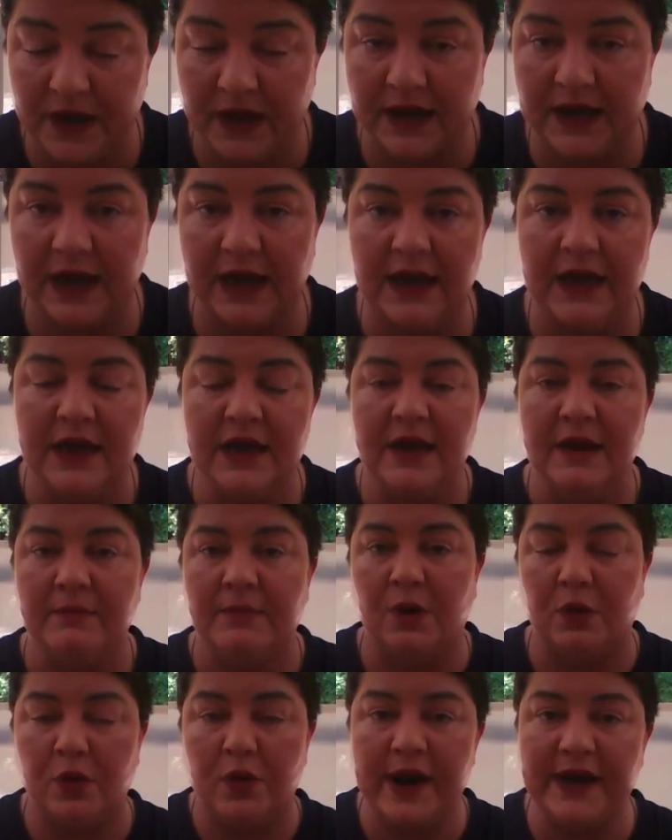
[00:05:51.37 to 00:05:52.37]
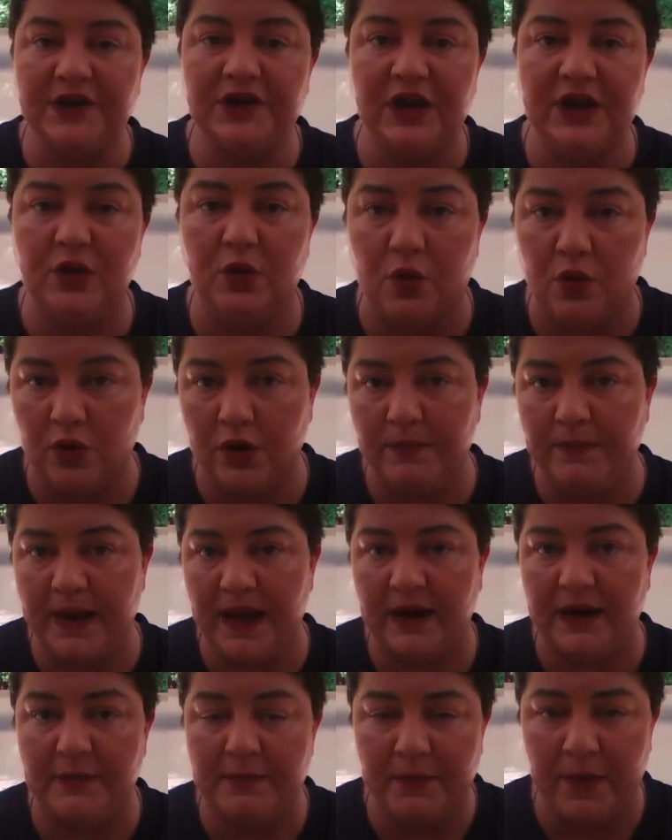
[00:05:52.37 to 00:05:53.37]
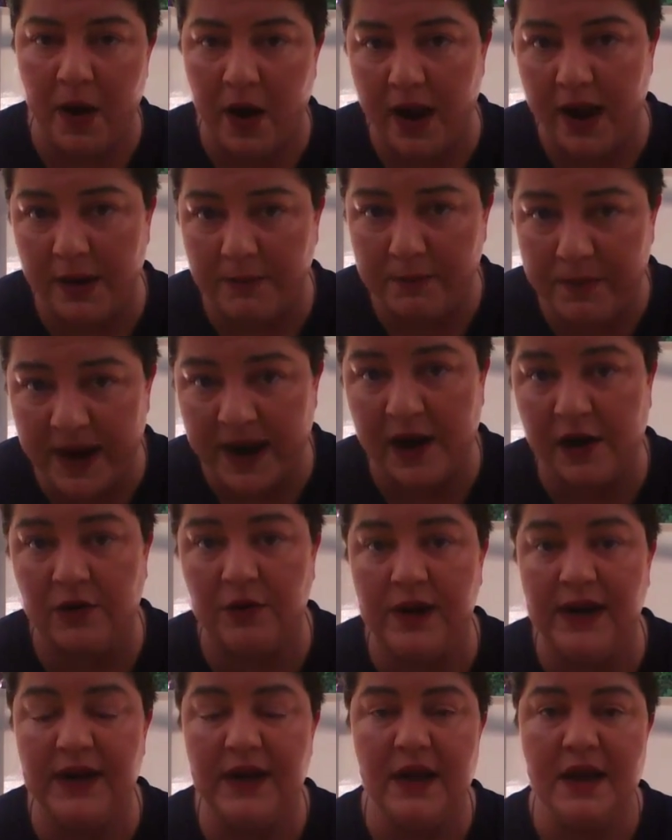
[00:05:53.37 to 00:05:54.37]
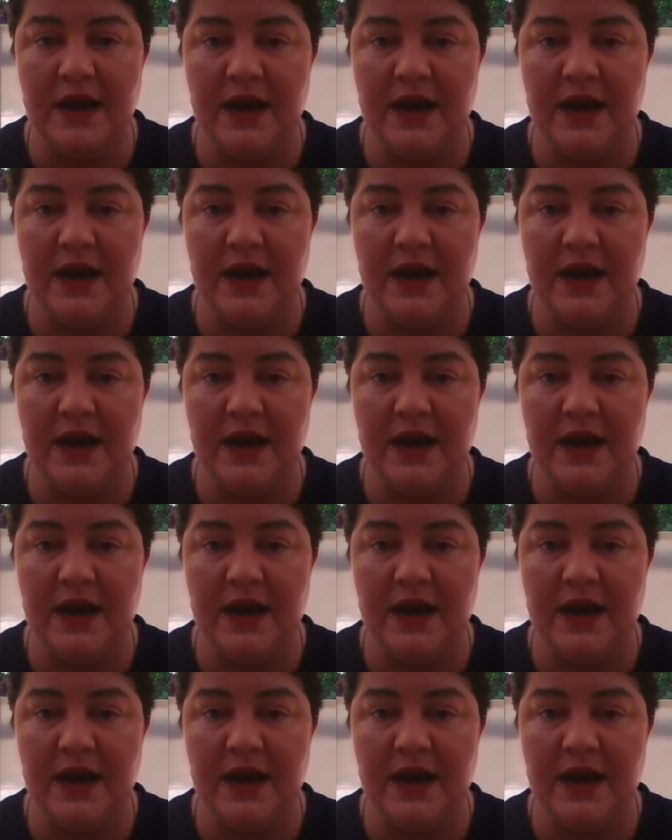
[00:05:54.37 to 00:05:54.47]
Okay, but we're actually all about empowering